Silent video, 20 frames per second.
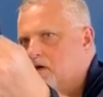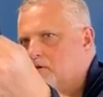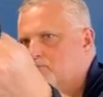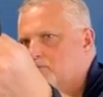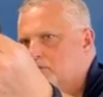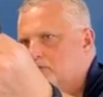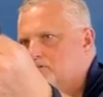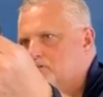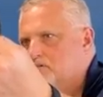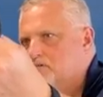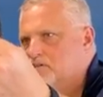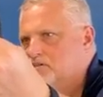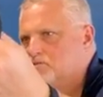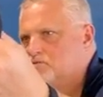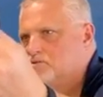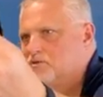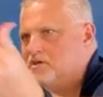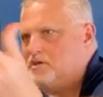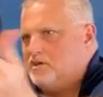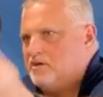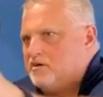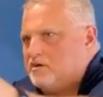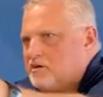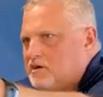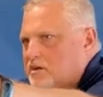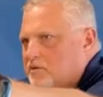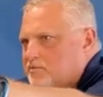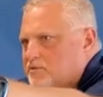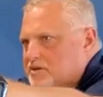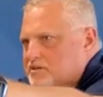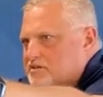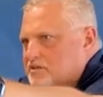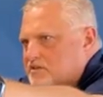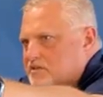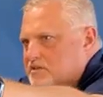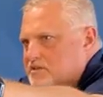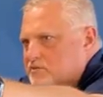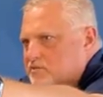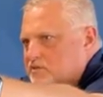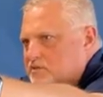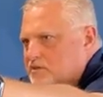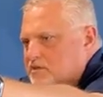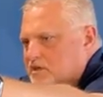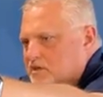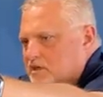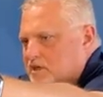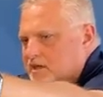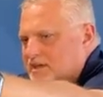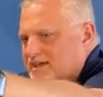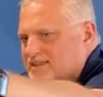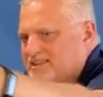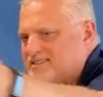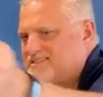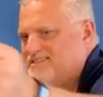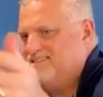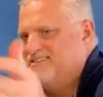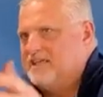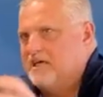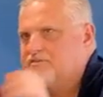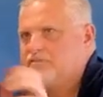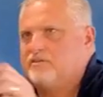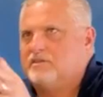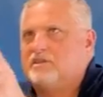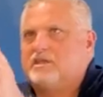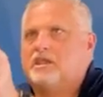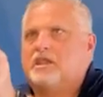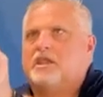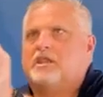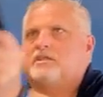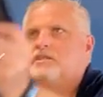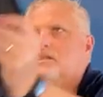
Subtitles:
I'm pinching this one here, and I'm pinching this one, and it's definitely